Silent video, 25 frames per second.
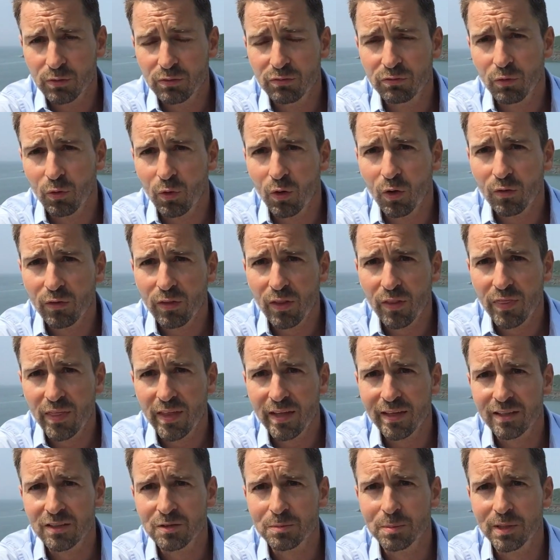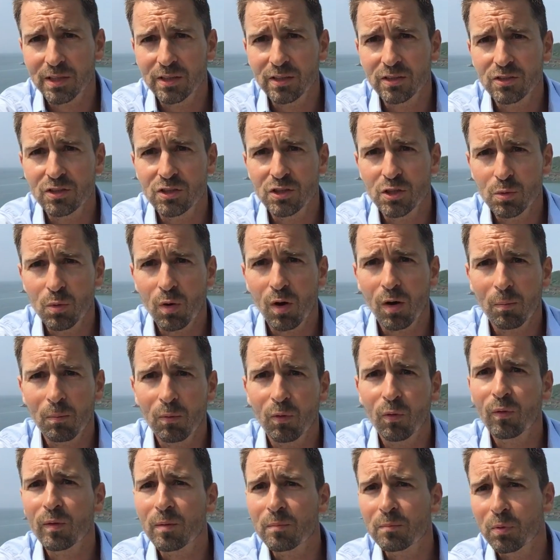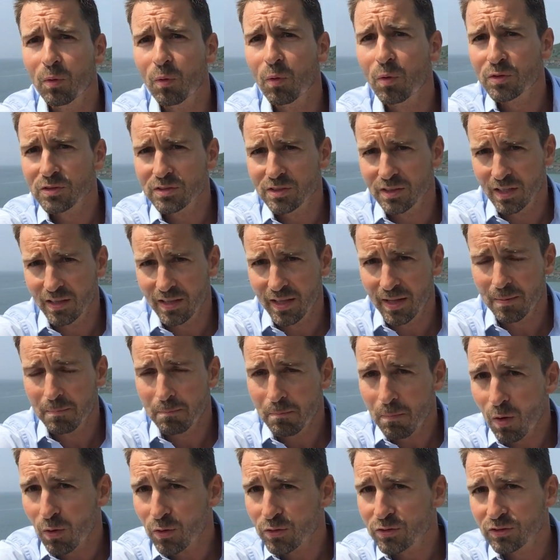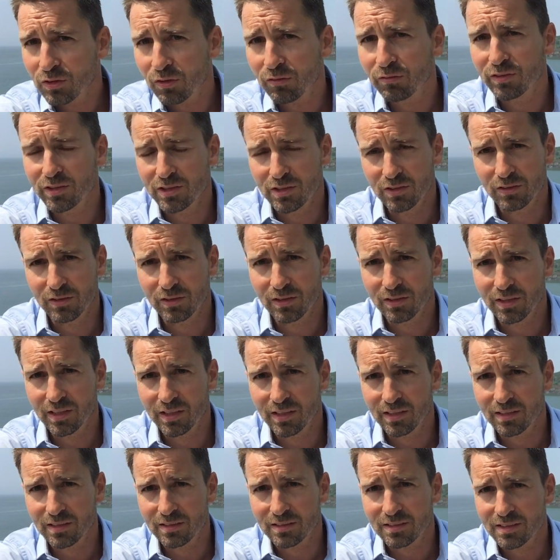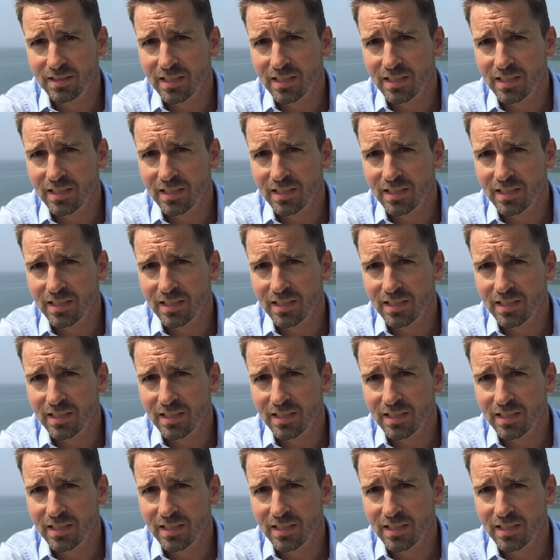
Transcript: for other things because you are more important than most of the other things.